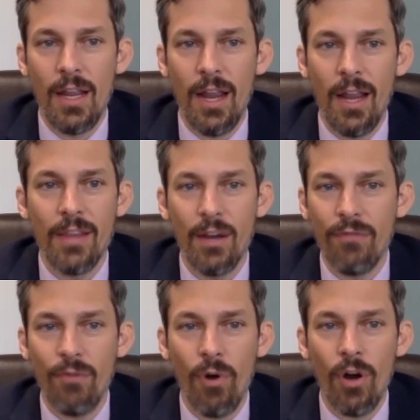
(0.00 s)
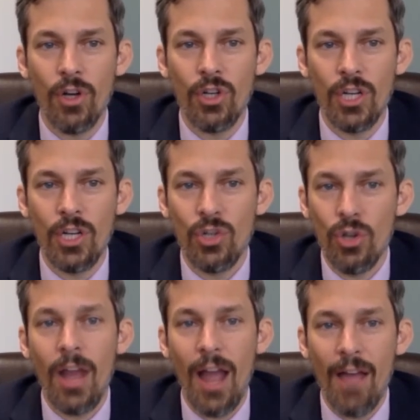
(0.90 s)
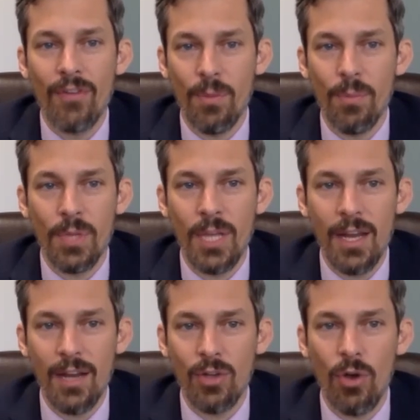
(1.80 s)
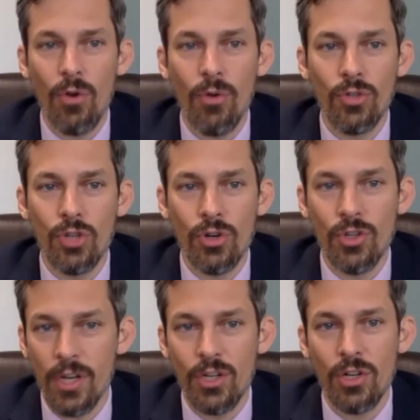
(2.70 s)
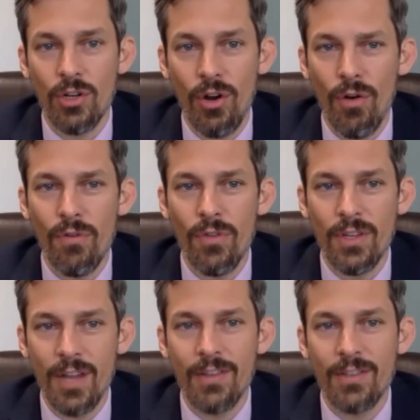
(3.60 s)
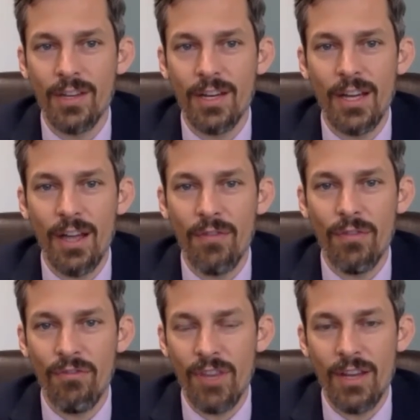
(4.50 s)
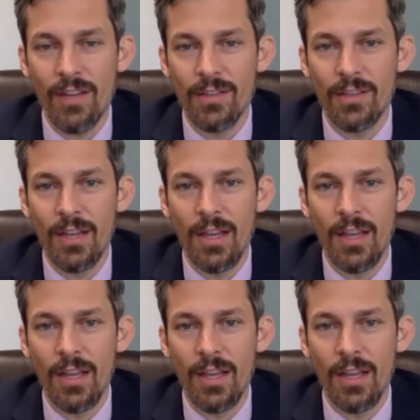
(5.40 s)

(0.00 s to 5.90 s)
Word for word: and therefore she should have complete and total jurisdiction over the destiny of the fetus